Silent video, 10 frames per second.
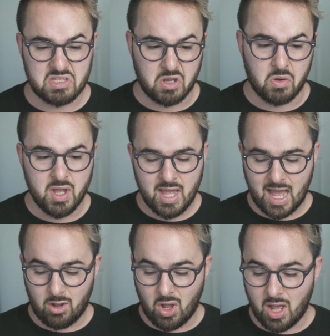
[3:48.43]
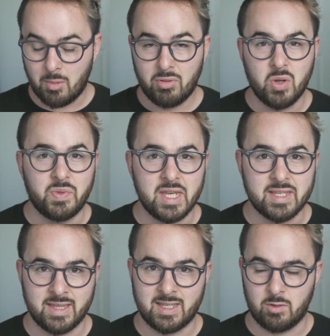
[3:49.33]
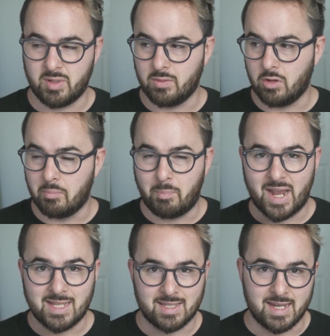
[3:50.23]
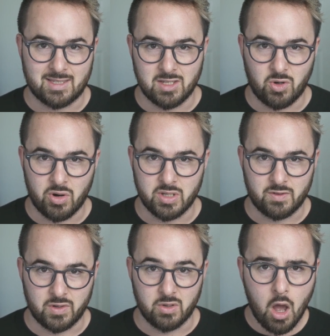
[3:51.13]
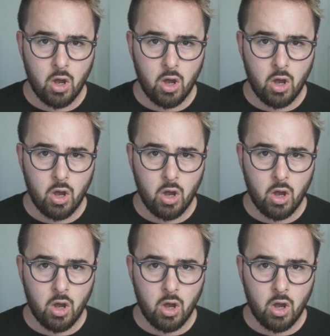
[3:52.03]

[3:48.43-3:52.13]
So I'll upload these and these will be little bite-sized tutorials for you.